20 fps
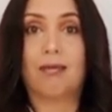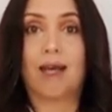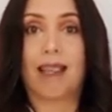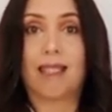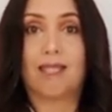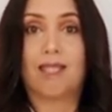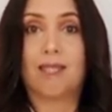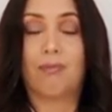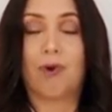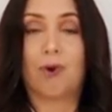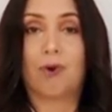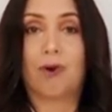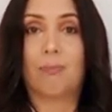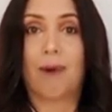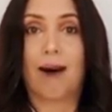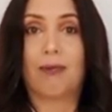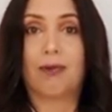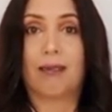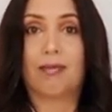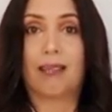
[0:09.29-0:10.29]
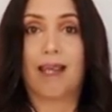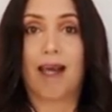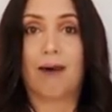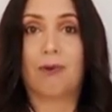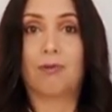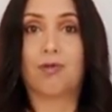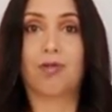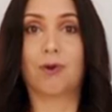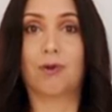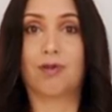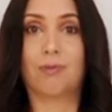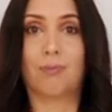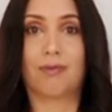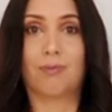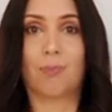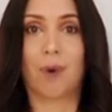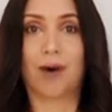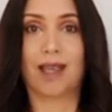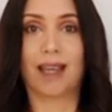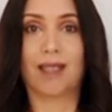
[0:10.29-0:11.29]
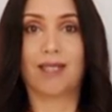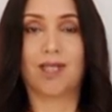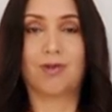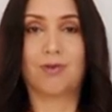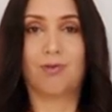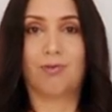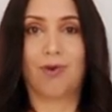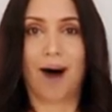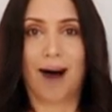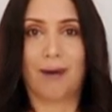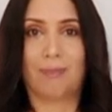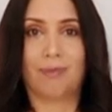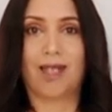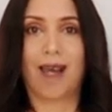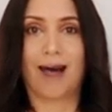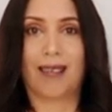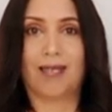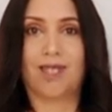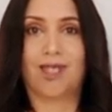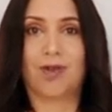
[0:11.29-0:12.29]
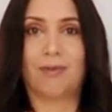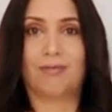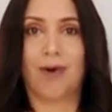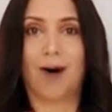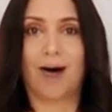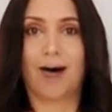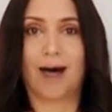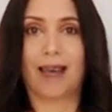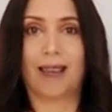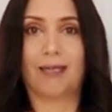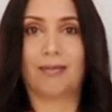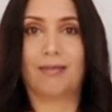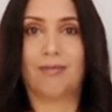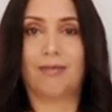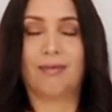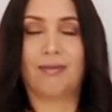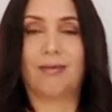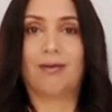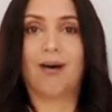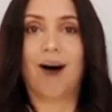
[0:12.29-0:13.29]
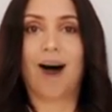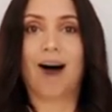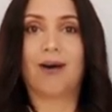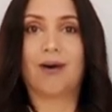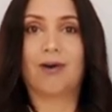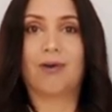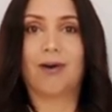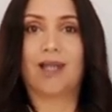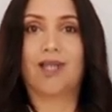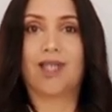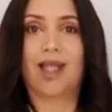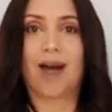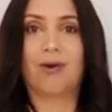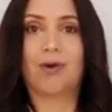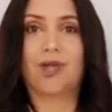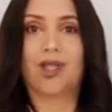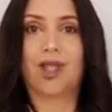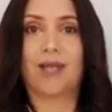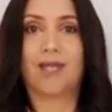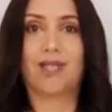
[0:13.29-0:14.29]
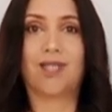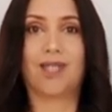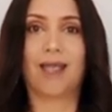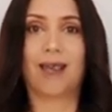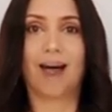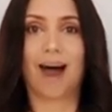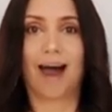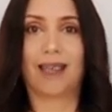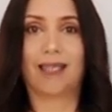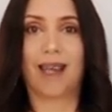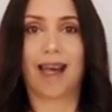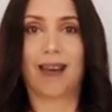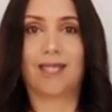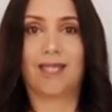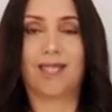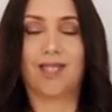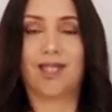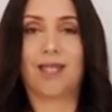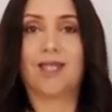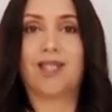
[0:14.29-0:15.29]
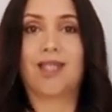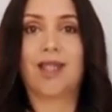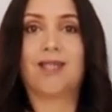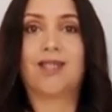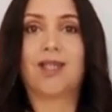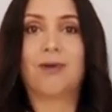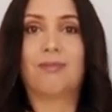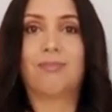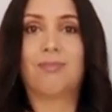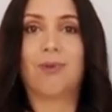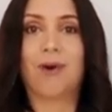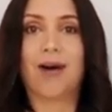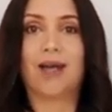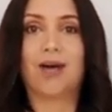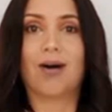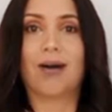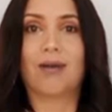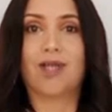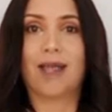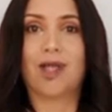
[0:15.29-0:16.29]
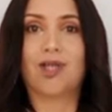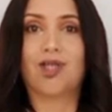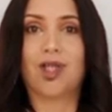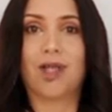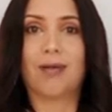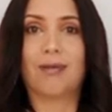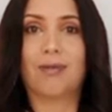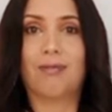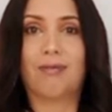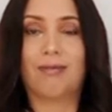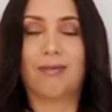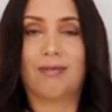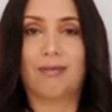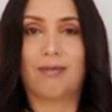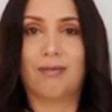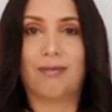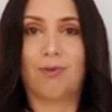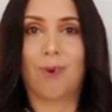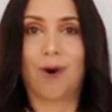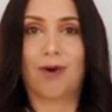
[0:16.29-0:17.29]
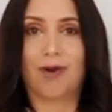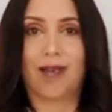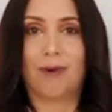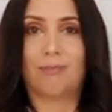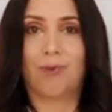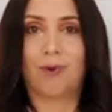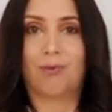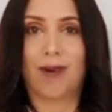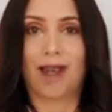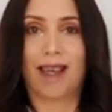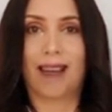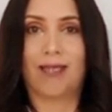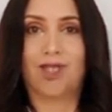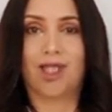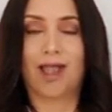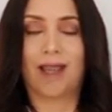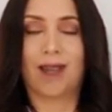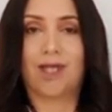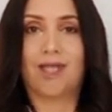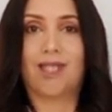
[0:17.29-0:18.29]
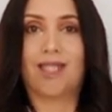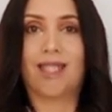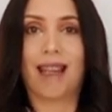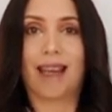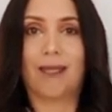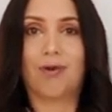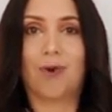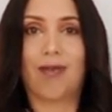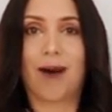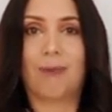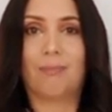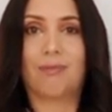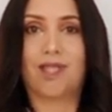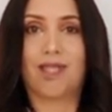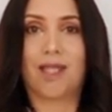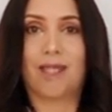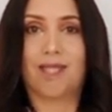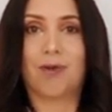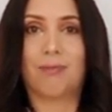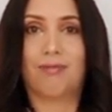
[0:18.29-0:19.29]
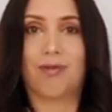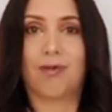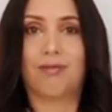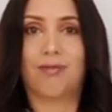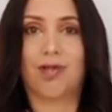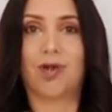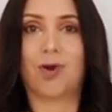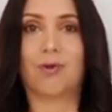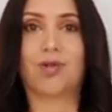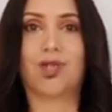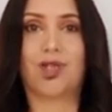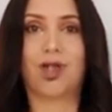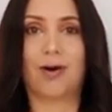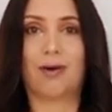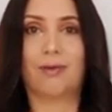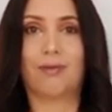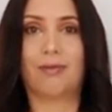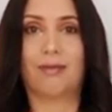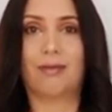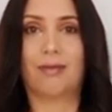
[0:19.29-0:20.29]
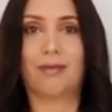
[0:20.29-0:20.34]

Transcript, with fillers: He spoke about encounters with what he described as divine, higher intelligence, and instances of precognition, where he believed he could see glimpses of the future.